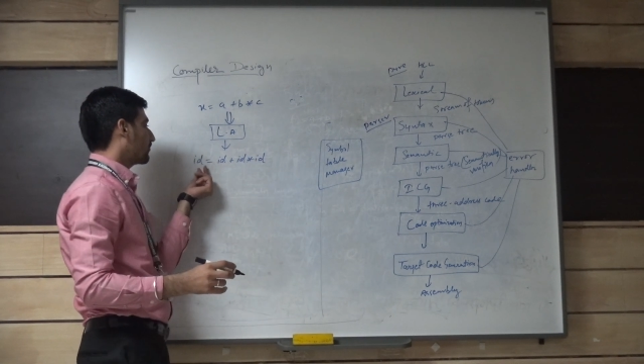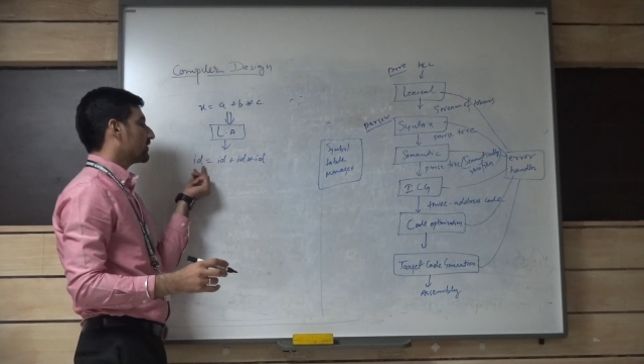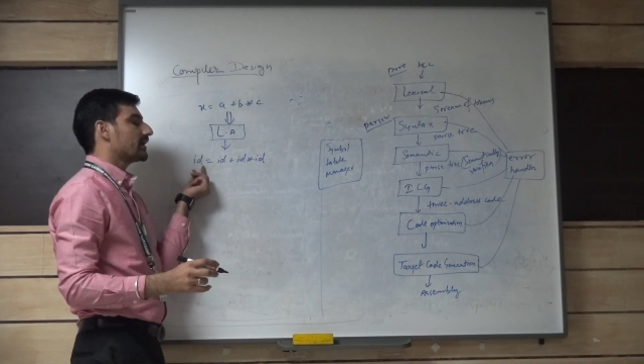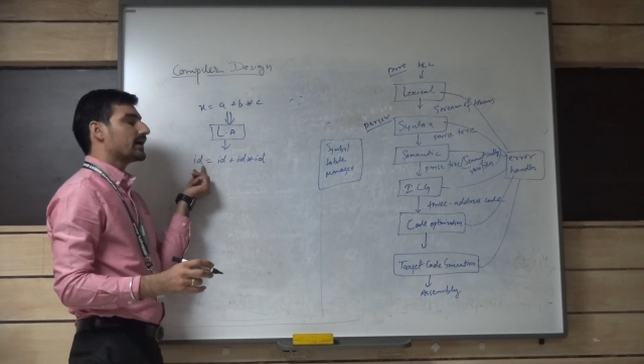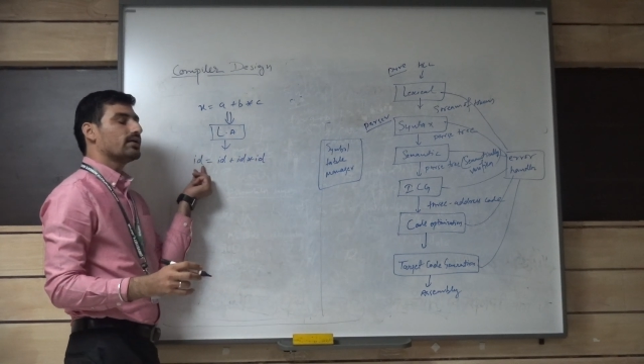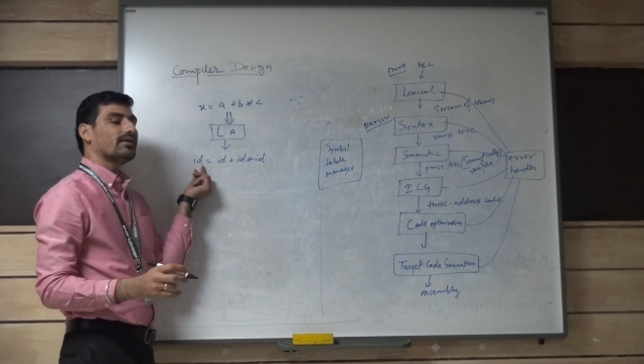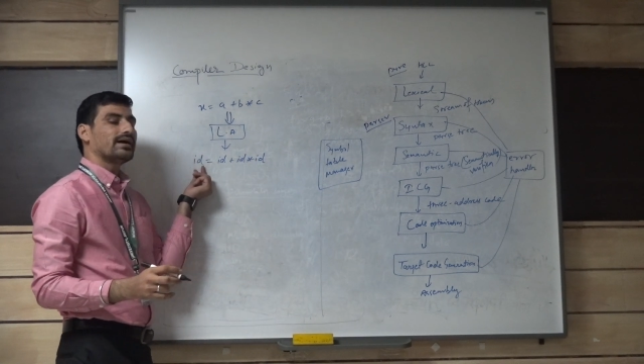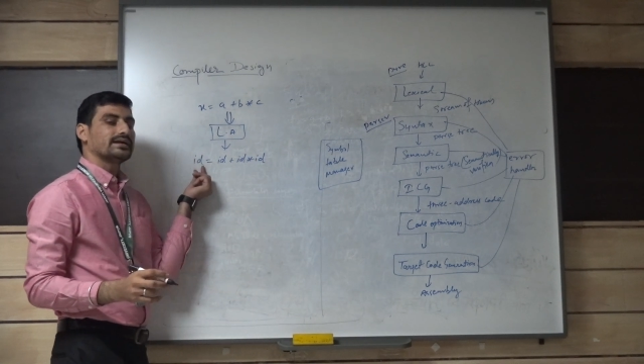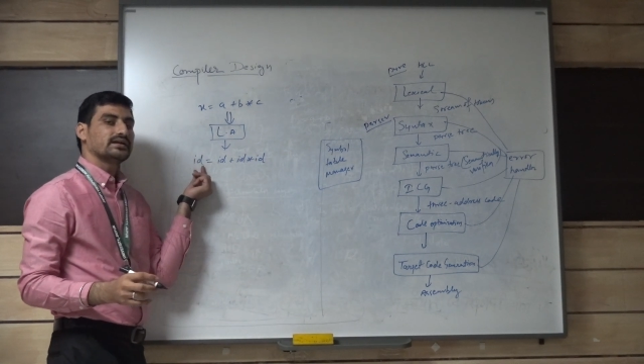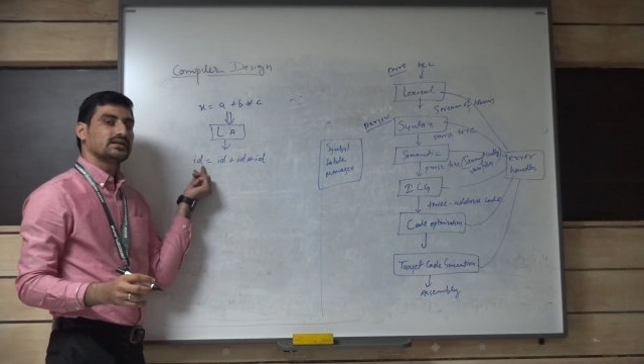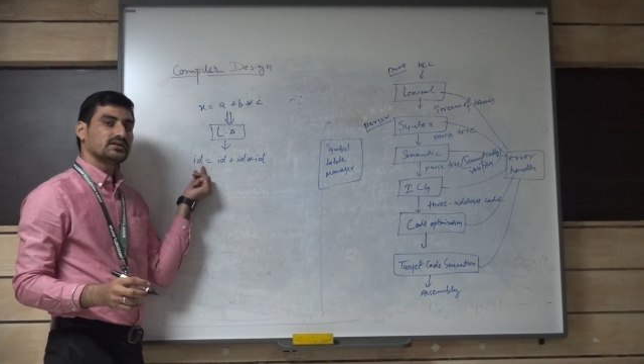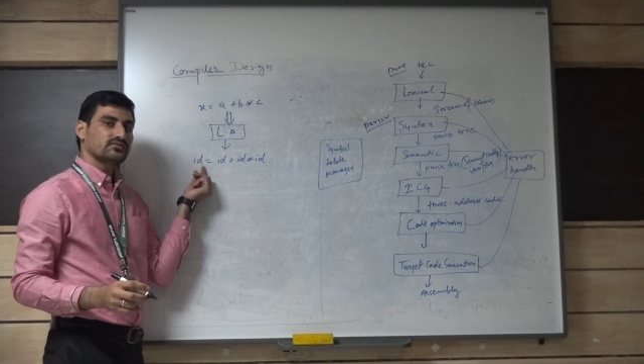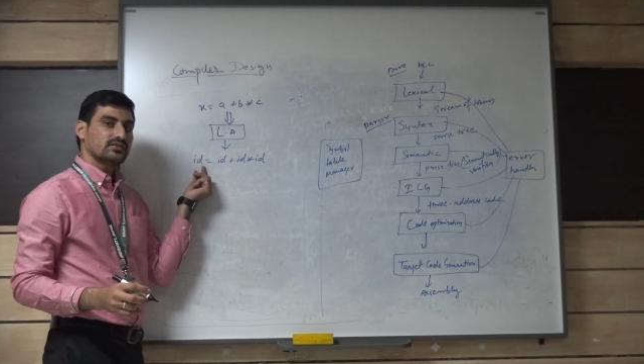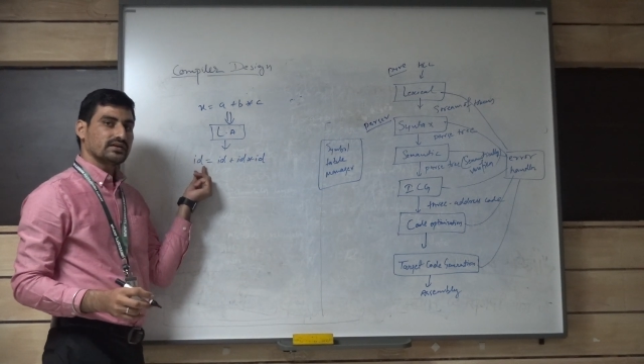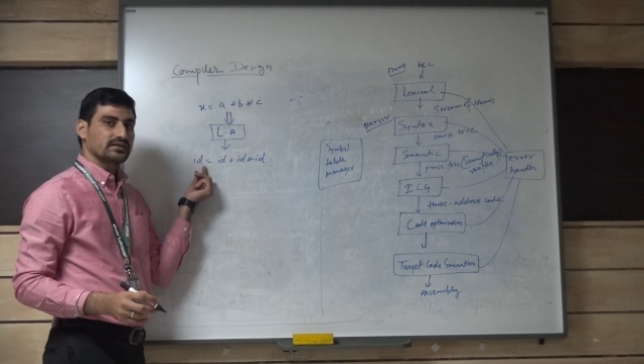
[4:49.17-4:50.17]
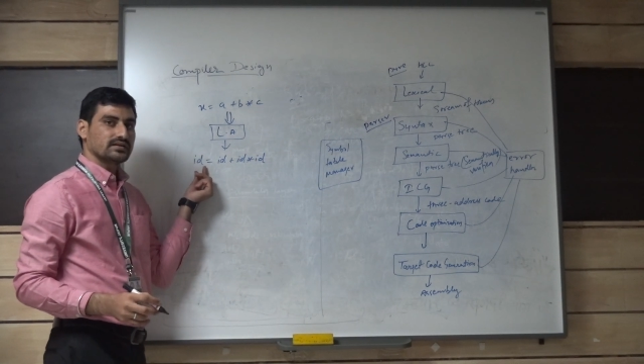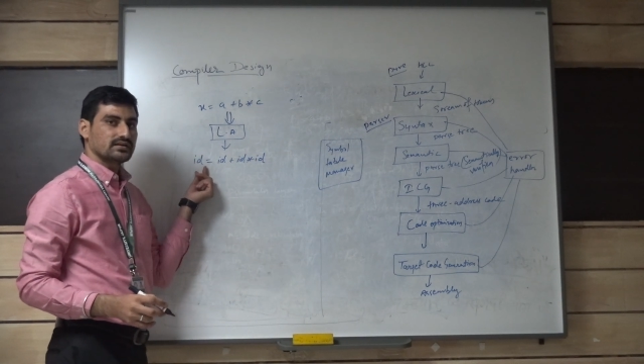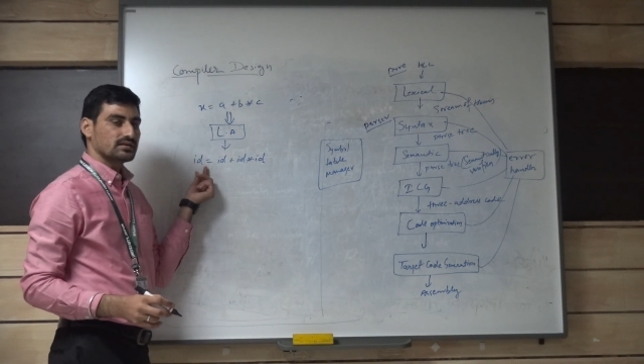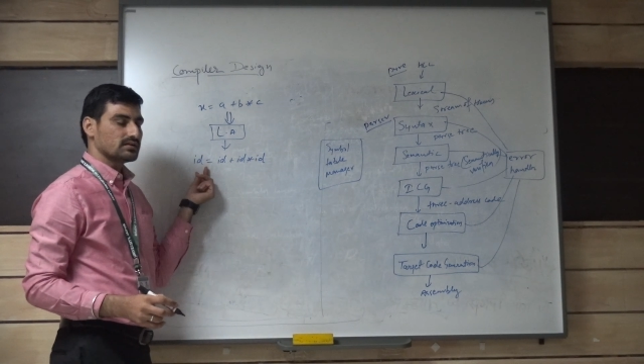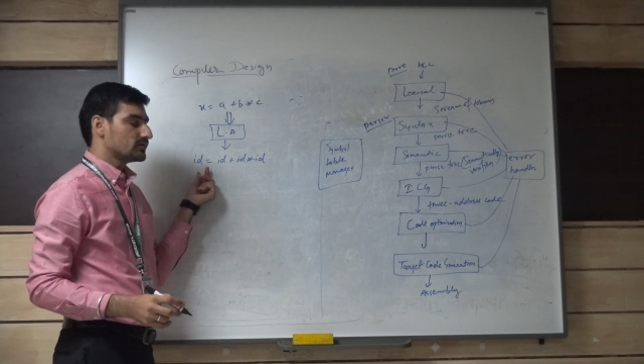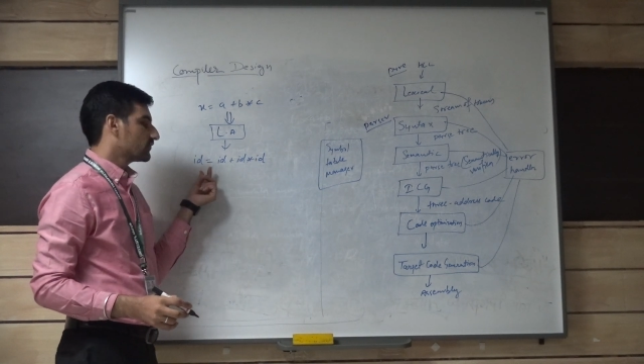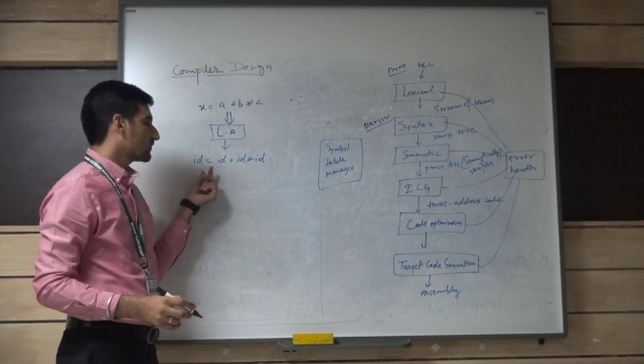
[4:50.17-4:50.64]
we have identifier
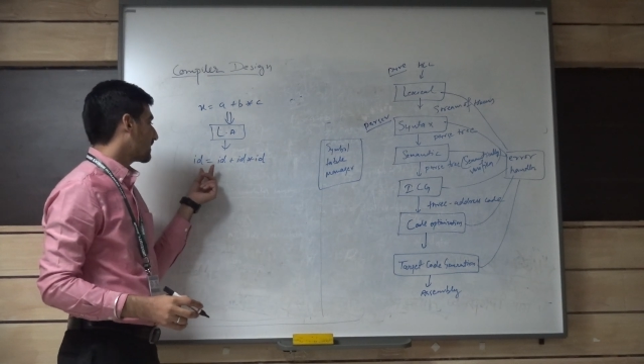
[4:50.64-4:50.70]
here.